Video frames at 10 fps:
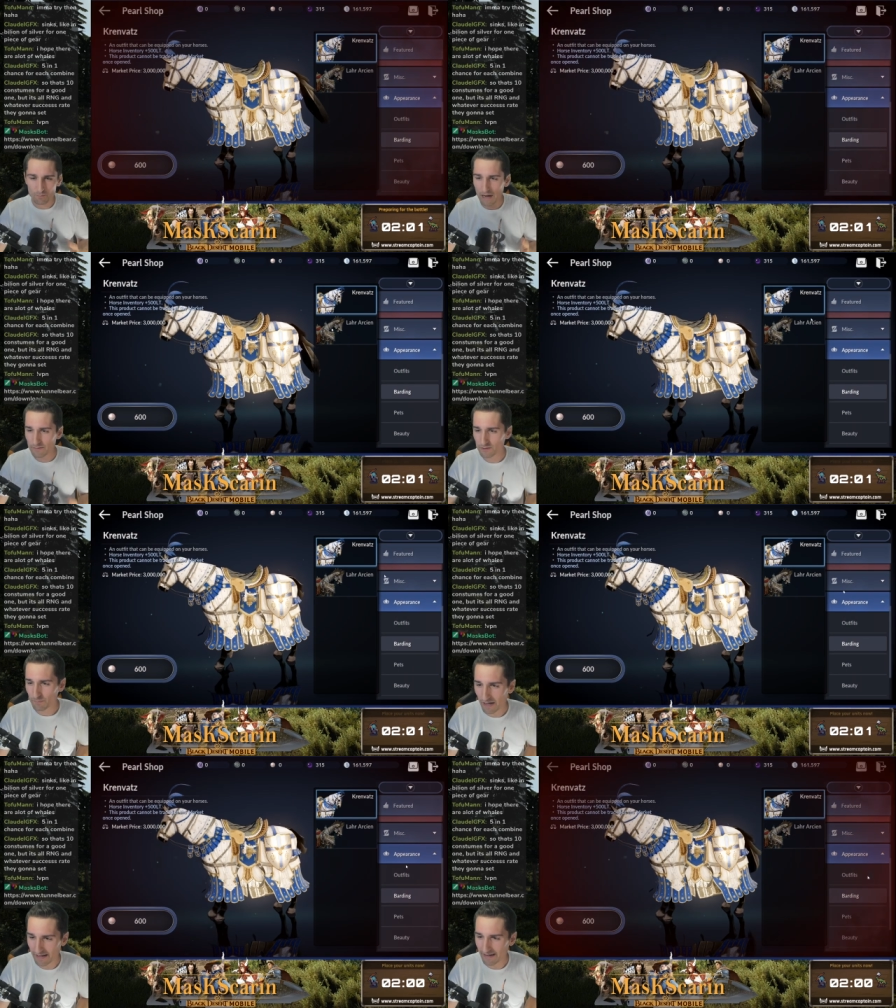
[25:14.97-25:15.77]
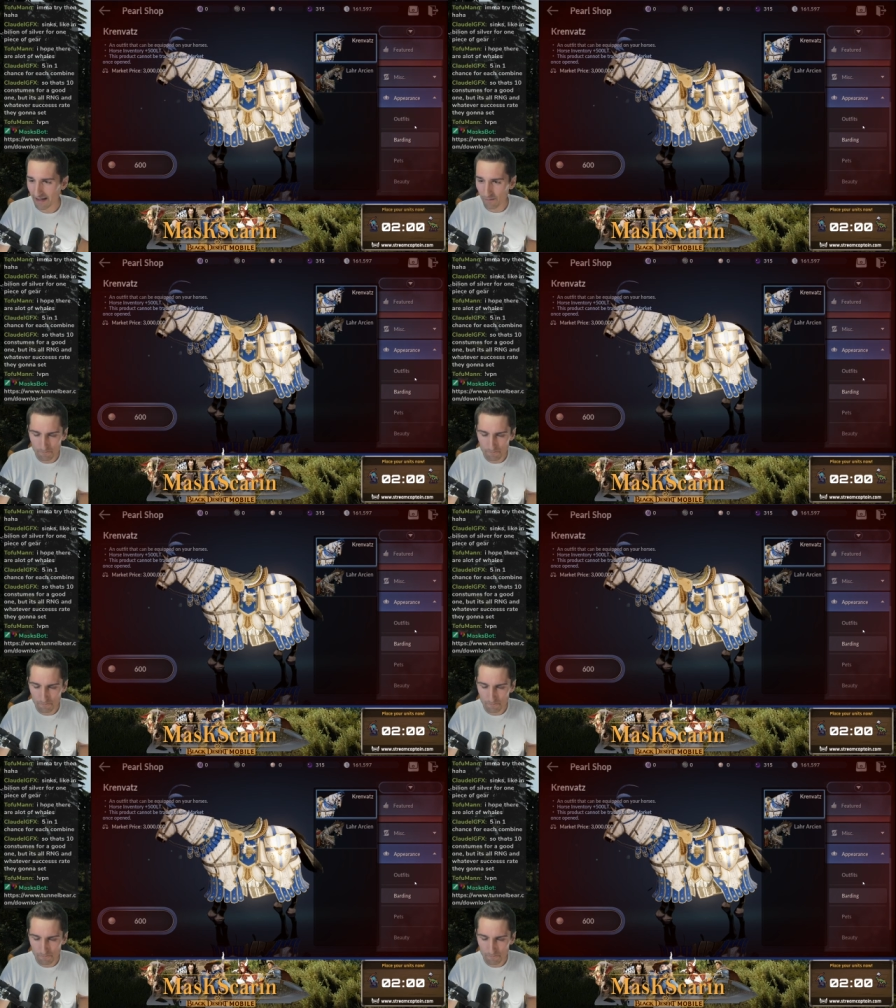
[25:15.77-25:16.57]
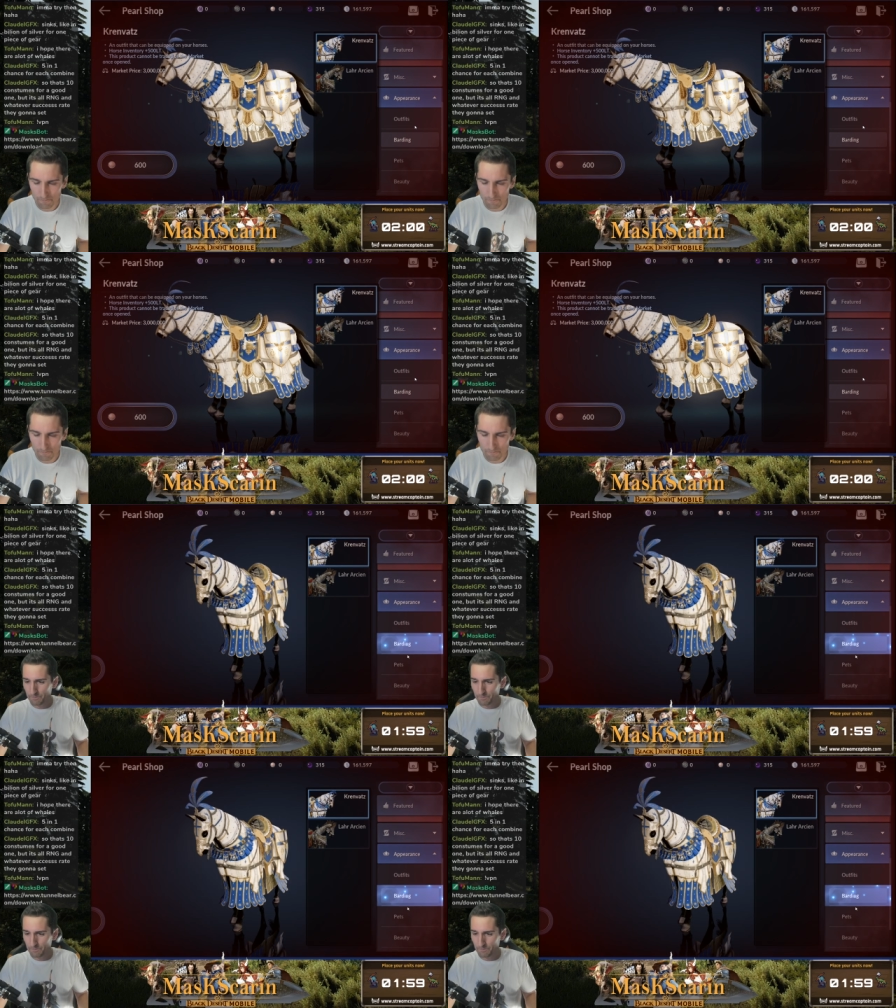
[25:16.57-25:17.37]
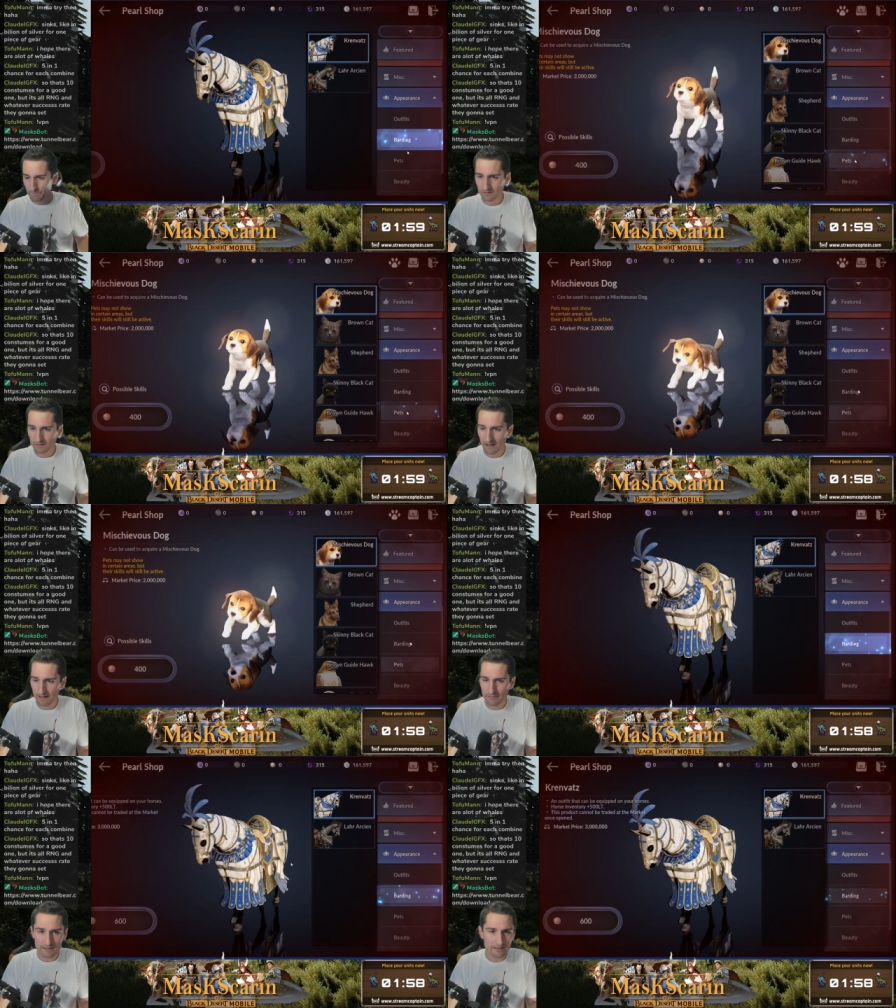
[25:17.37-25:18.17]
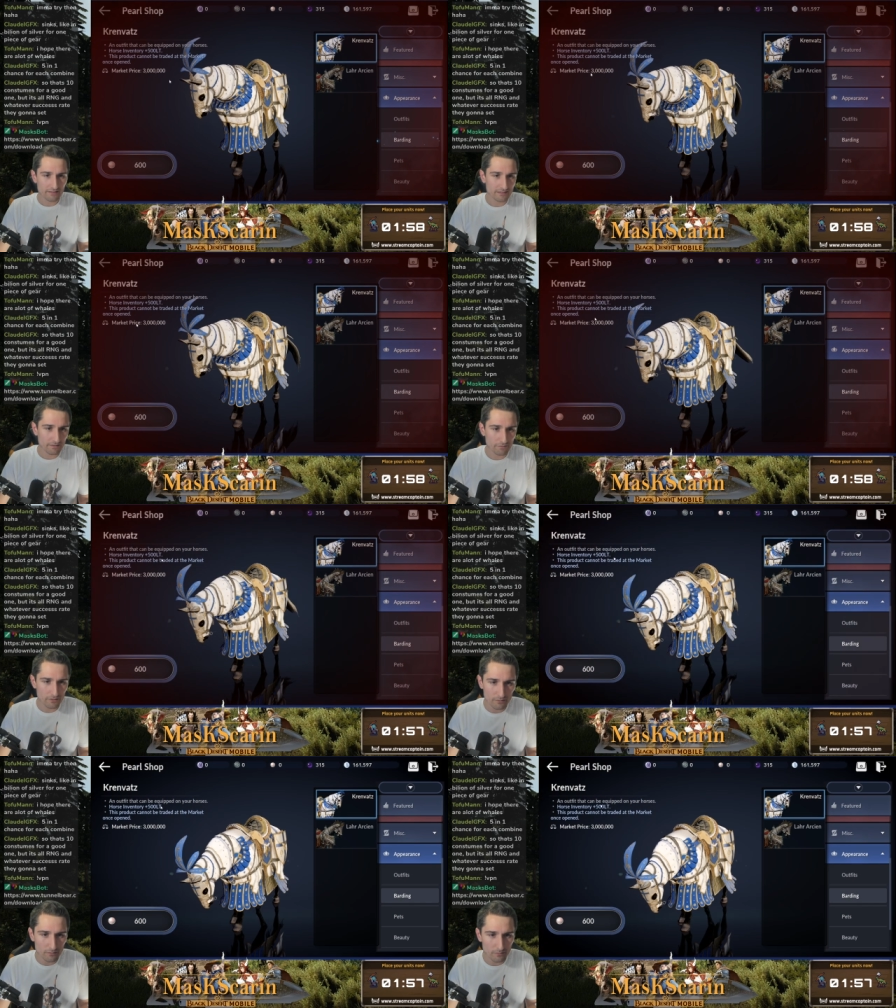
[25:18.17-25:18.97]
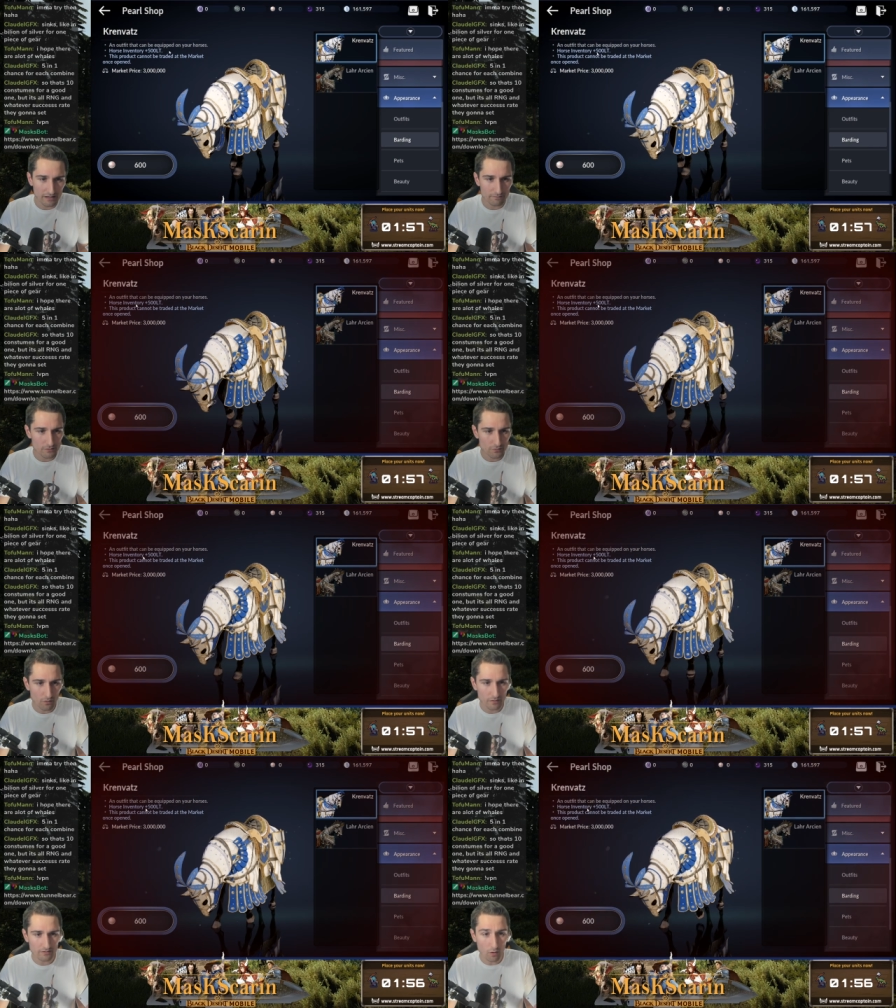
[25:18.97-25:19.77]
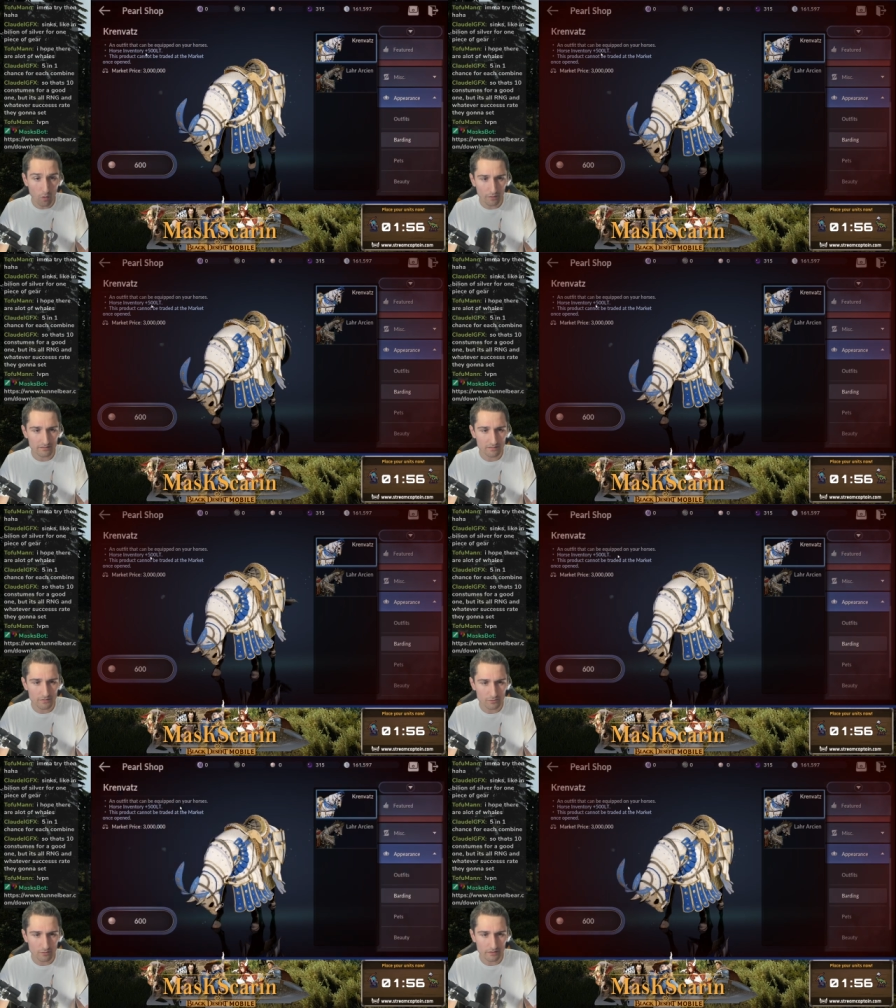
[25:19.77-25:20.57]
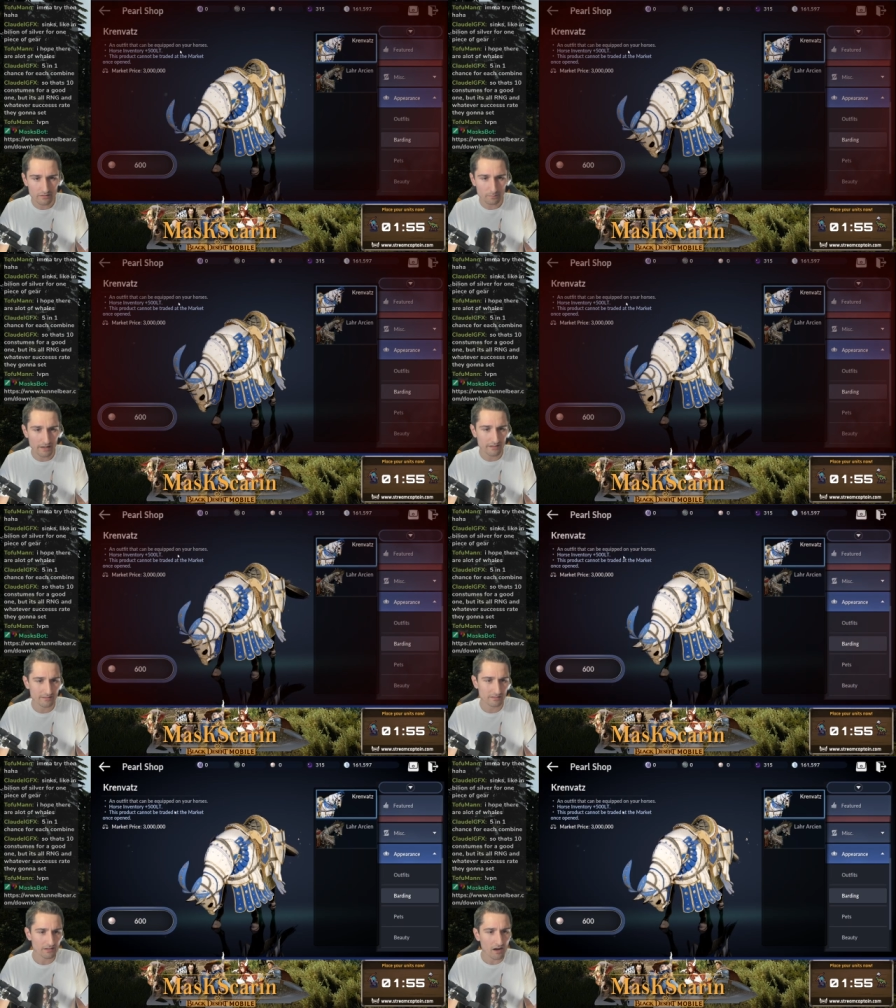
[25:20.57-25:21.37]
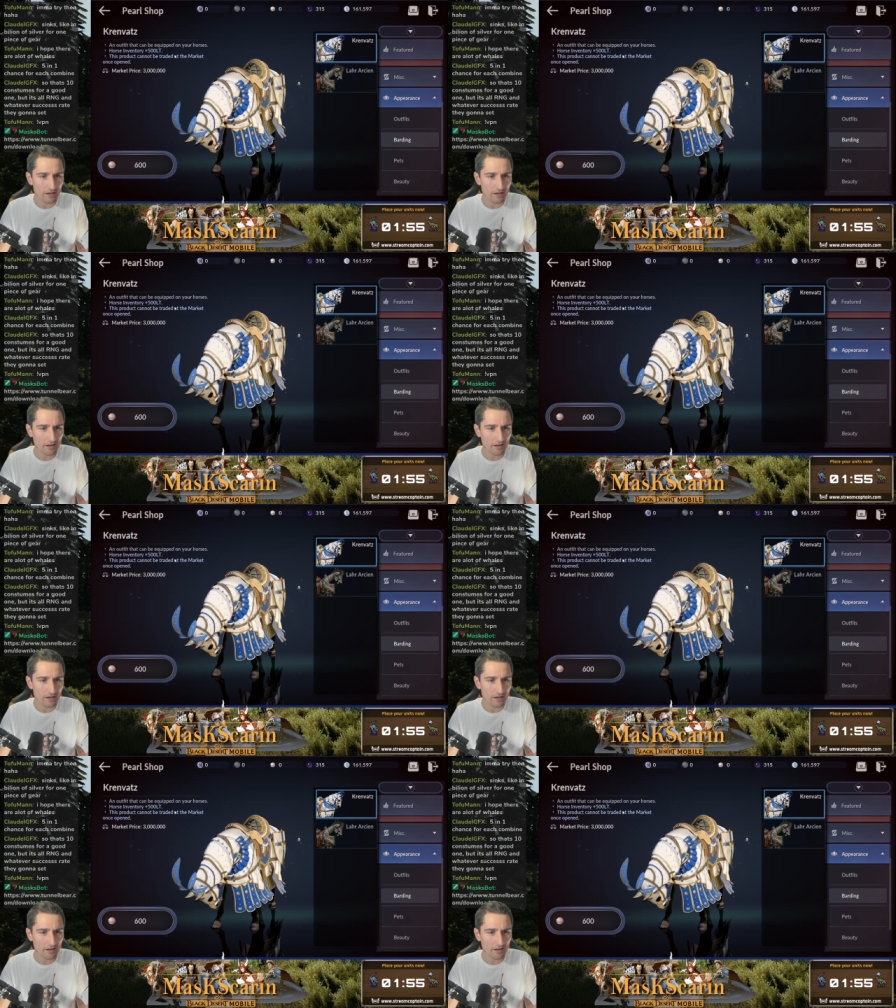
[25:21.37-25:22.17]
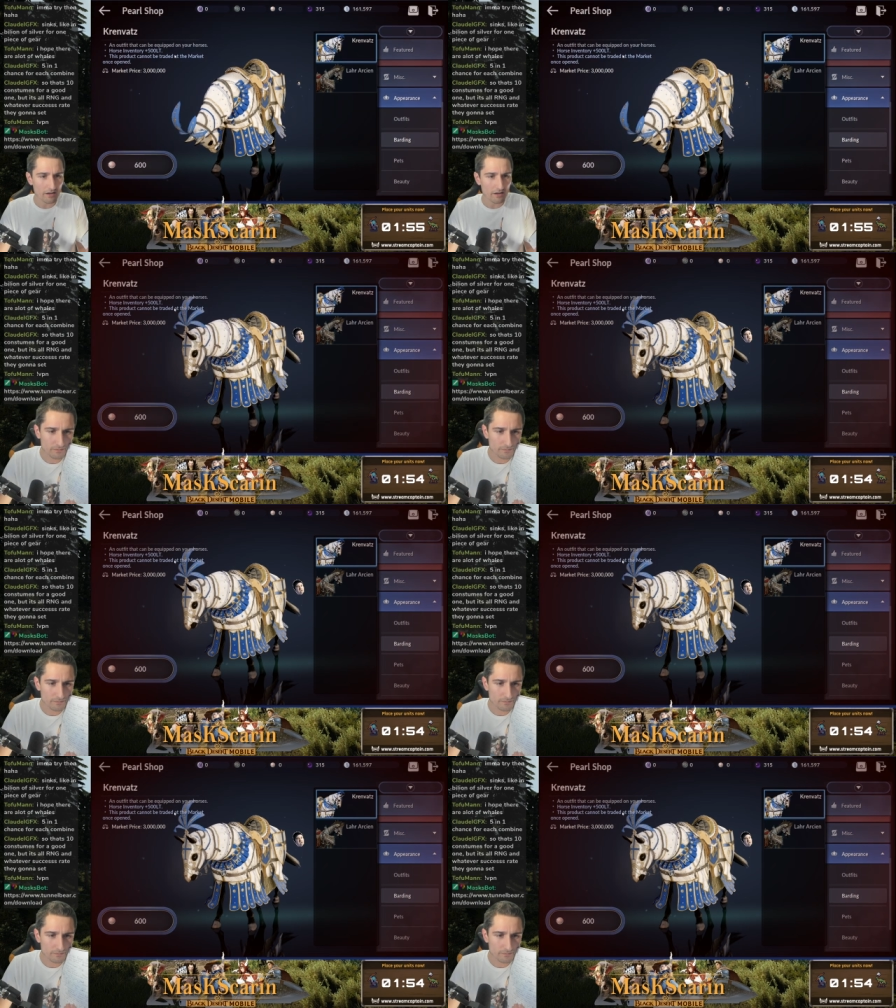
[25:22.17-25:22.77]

probably should buy it now. Um, uh, these give you inventory, horse inventory space. It's a costume for your horse.